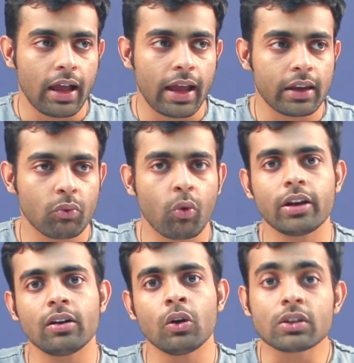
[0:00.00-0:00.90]
And
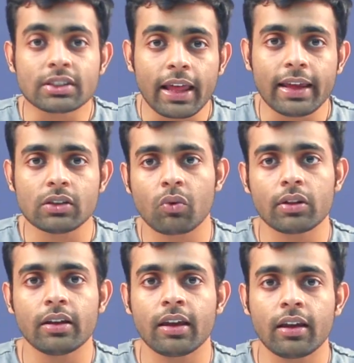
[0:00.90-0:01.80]
what it looks like is
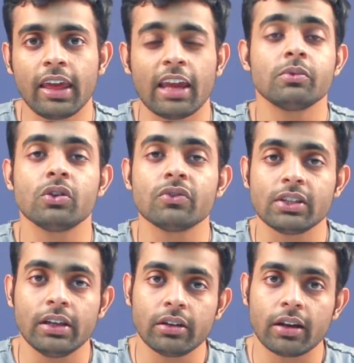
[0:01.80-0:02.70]
what the games you've
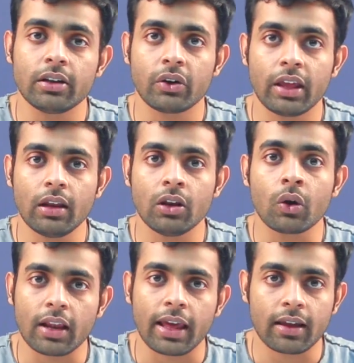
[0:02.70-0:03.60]
seen till today
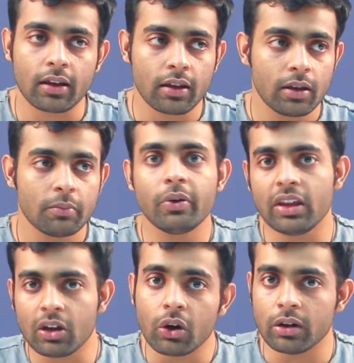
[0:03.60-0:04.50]
look like.
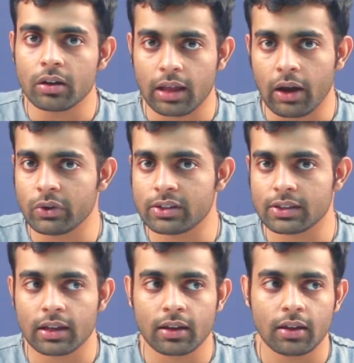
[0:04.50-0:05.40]
Pretty good, I would
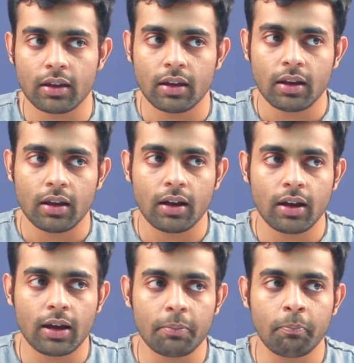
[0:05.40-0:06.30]
say.
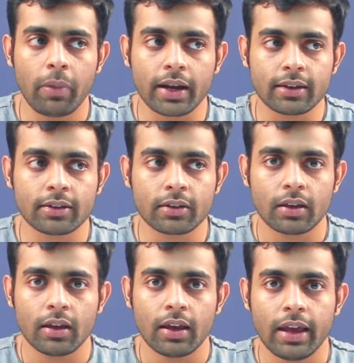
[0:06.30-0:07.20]
But
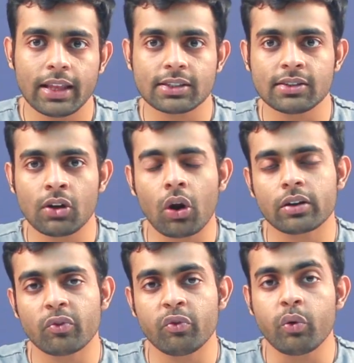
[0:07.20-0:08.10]
it's
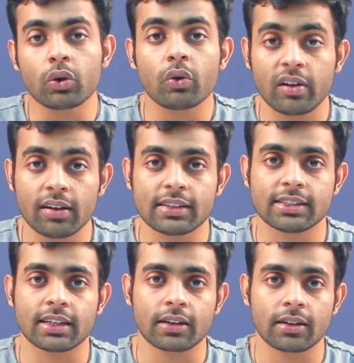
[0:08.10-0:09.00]
not
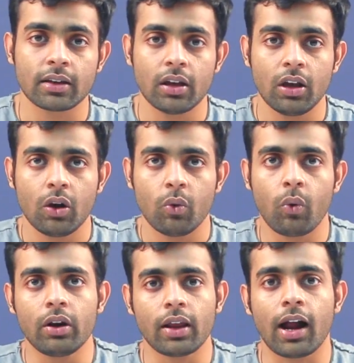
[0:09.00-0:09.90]
photorealistic.
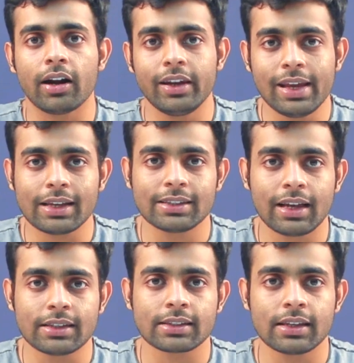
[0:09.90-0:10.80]
What RTX
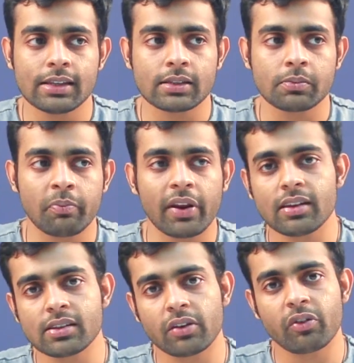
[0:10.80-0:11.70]
does is
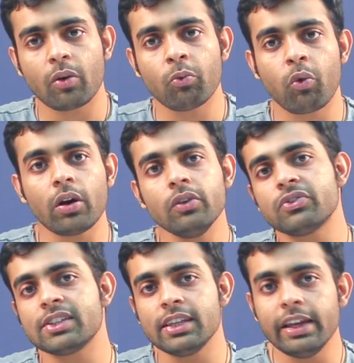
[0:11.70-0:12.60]
brings it from what
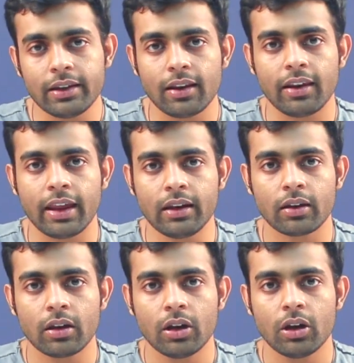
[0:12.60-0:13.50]
you've seen till date